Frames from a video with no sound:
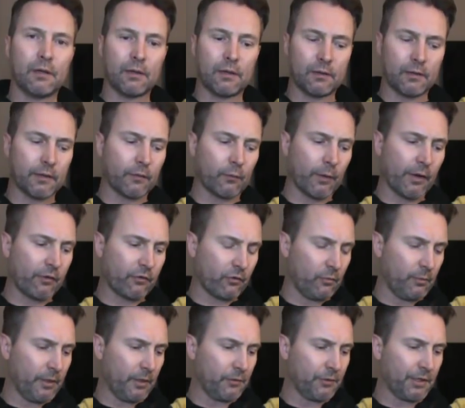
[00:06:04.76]
uh, at
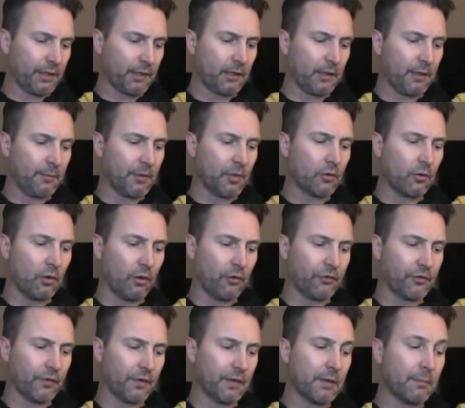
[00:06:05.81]
therationalmale.com, he
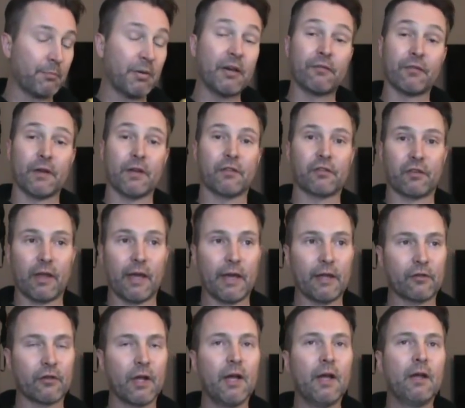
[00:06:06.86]
calls it the epiphany
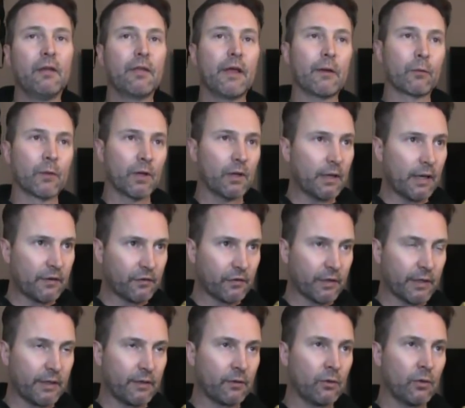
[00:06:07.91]
stage. They realize they're
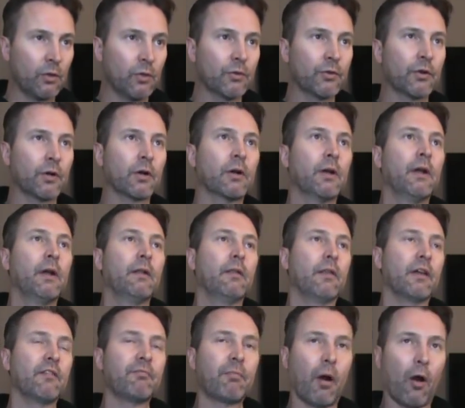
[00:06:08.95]
getting older,
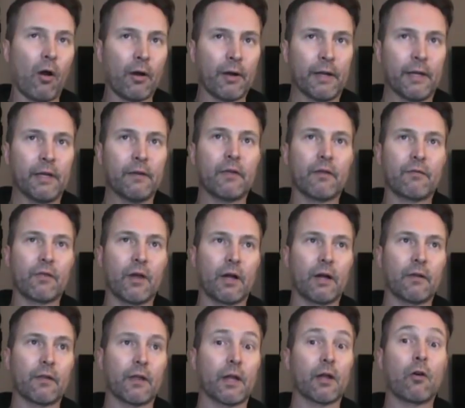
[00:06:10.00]
they've partied, they've done
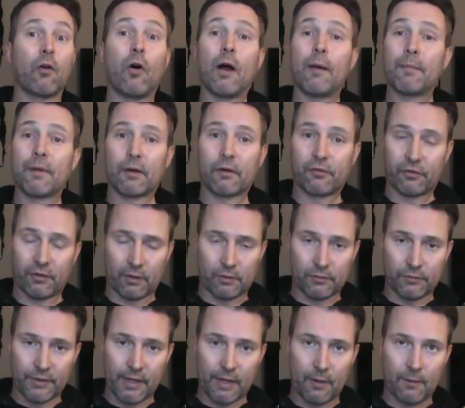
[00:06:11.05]
it, they're like, oh, I better settle
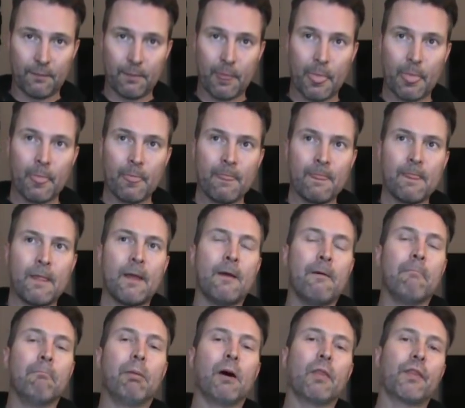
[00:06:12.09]
down.
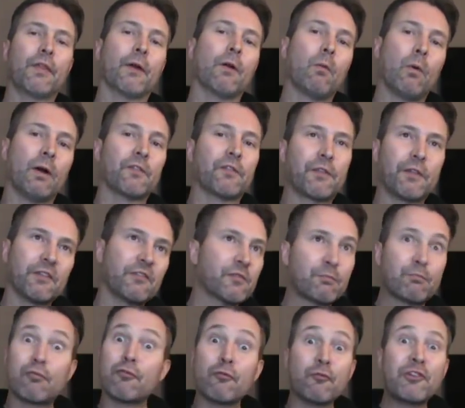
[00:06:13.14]
But there was this
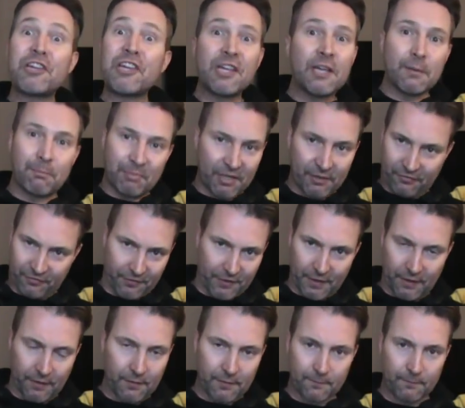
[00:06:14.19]

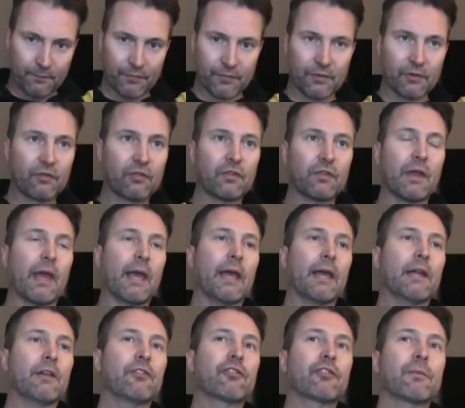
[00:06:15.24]
pre-epiphany
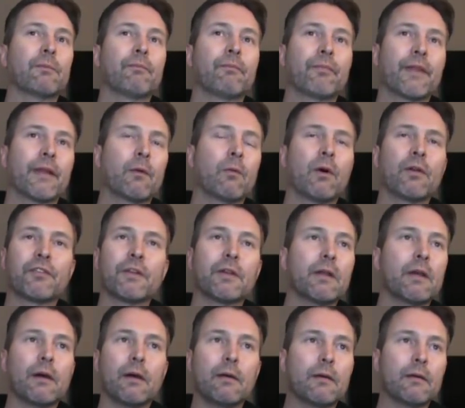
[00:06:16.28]
stage, and it
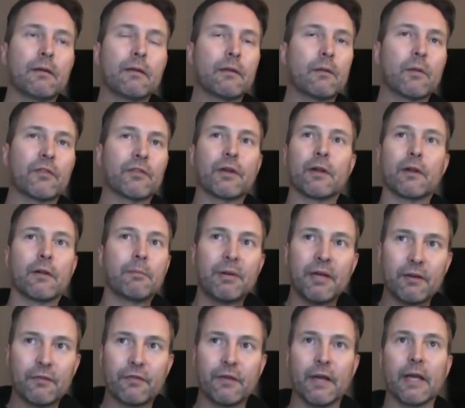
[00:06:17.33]
wasn't it wasn't an
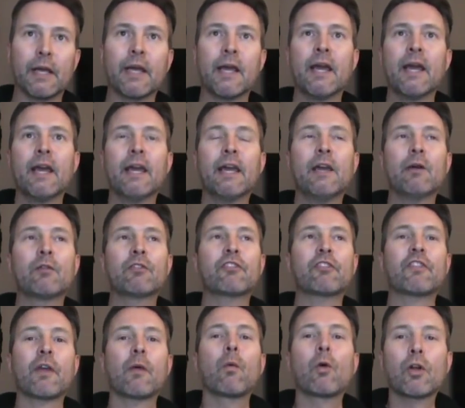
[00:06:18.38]
epiphany. It was
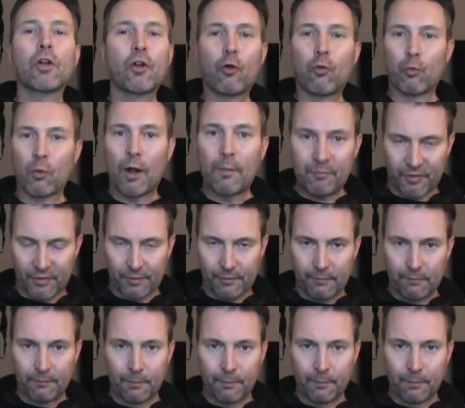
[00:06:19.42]
just they weren't corrupted.